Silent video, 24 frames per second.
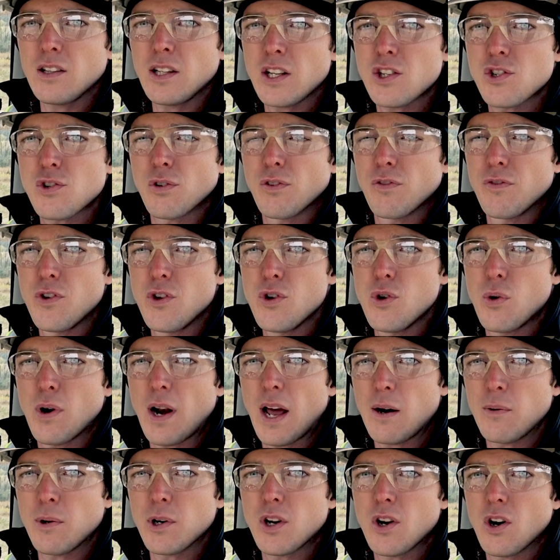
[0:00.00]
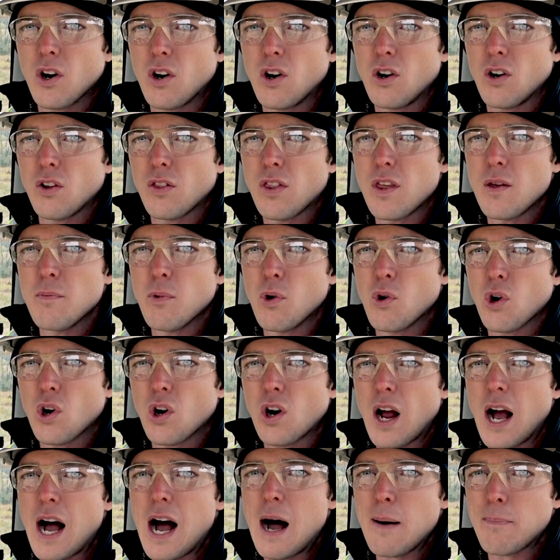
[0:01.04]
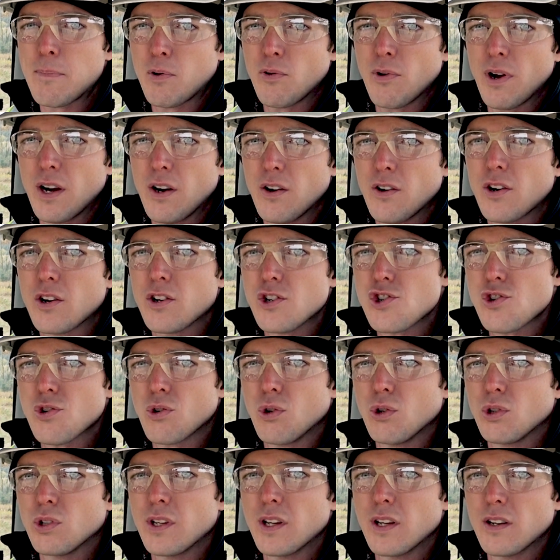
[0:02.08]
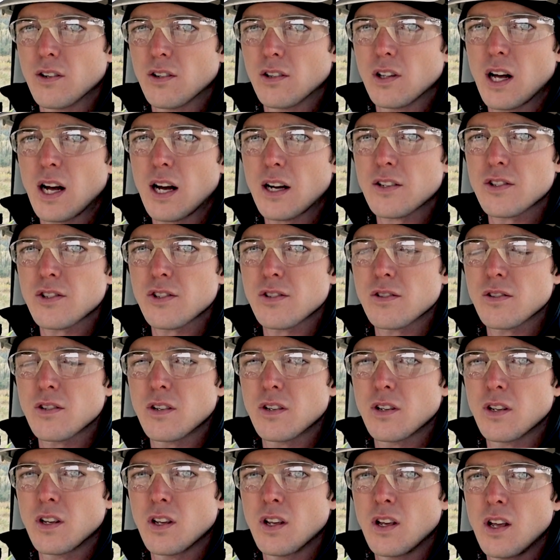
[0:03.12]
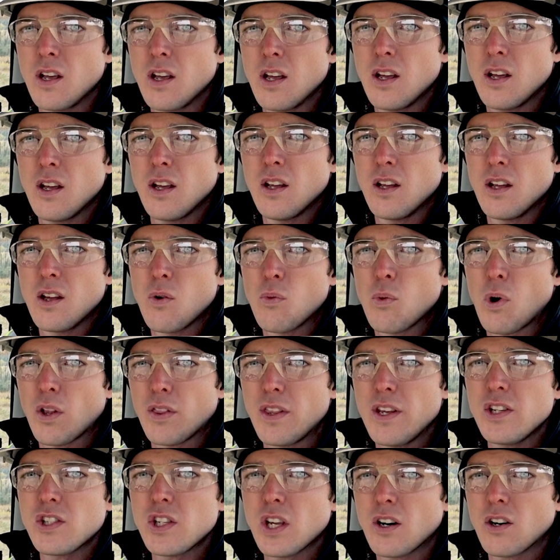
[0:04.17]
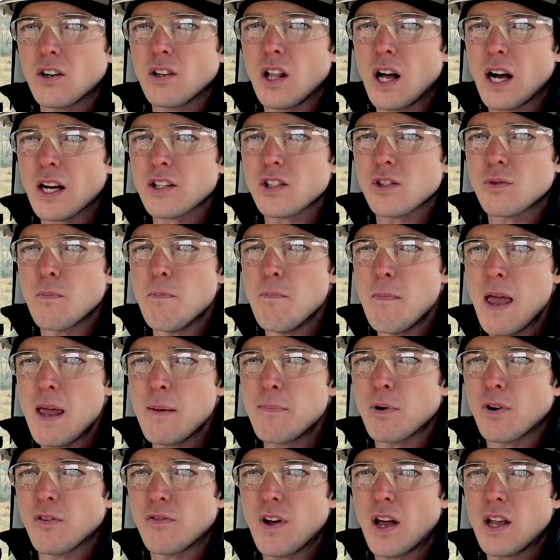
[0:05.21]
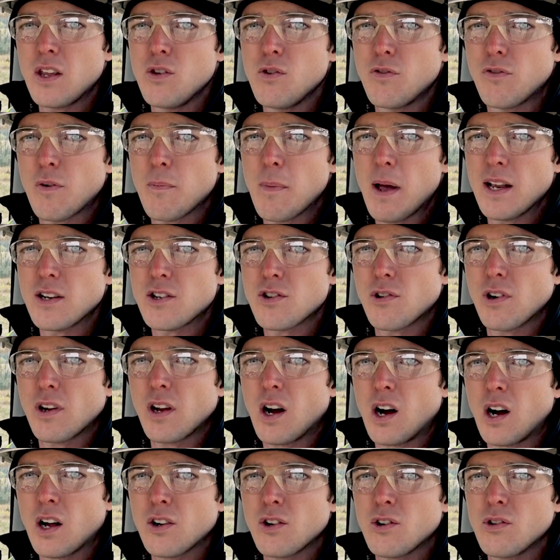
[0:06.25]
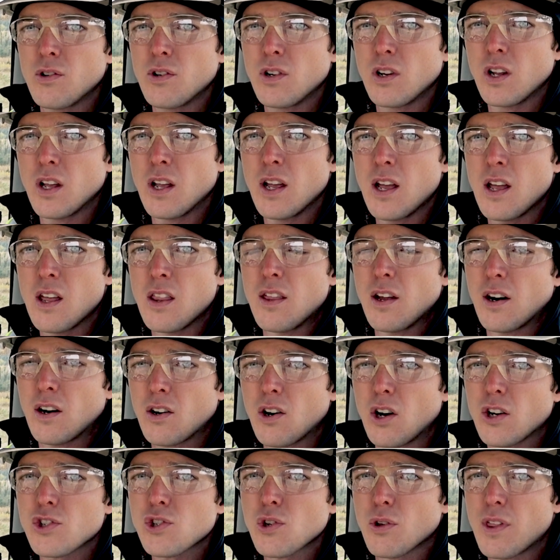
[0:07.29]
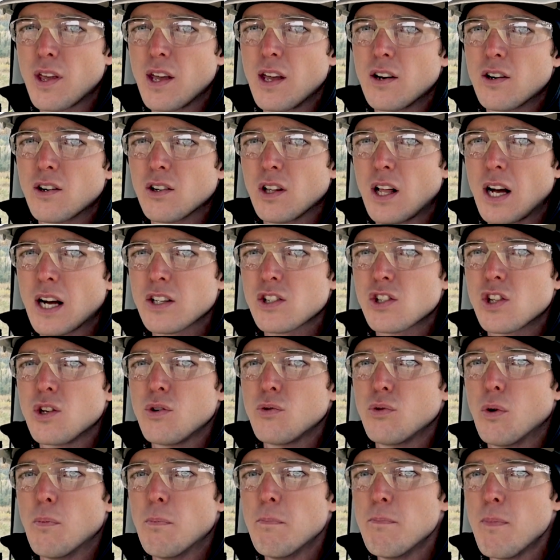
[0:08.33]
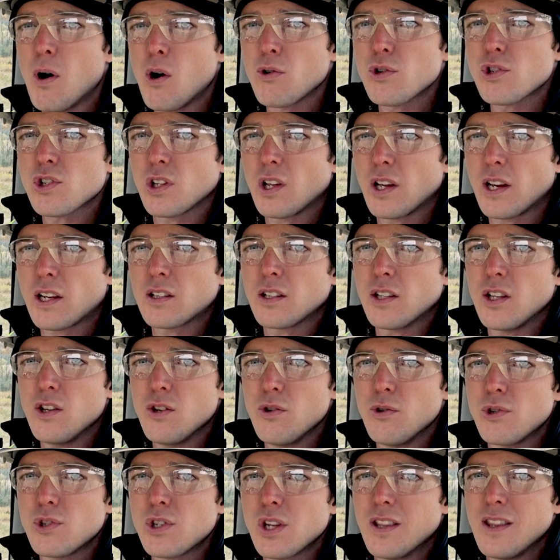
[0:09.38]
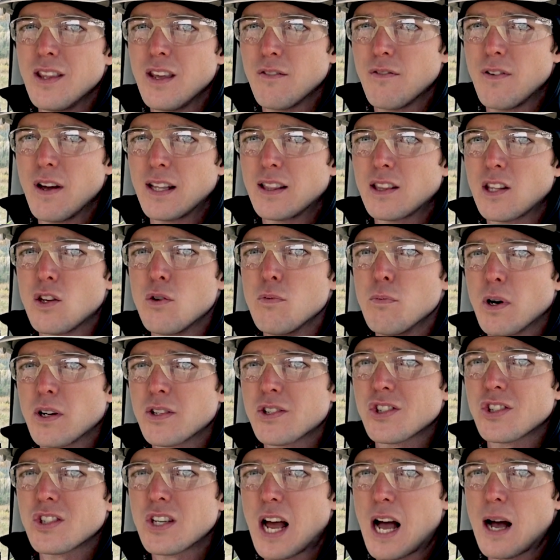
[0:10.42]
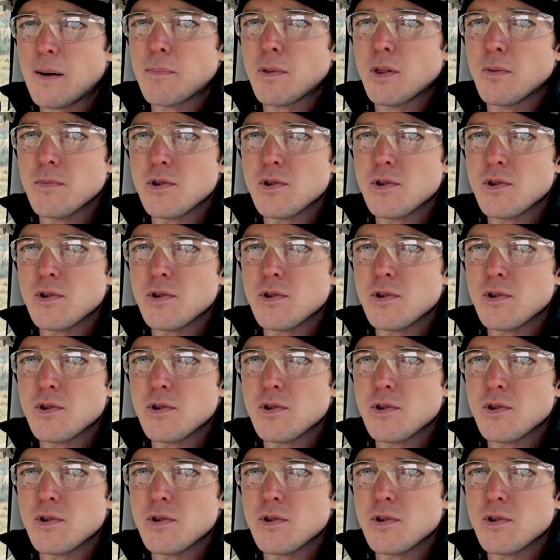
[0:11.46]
let's review what I would call the more operator-controlled interlocks. While these interlocks may prevent you from entering auto, there are also the interlocks that you will most likely use in the event that you must stop the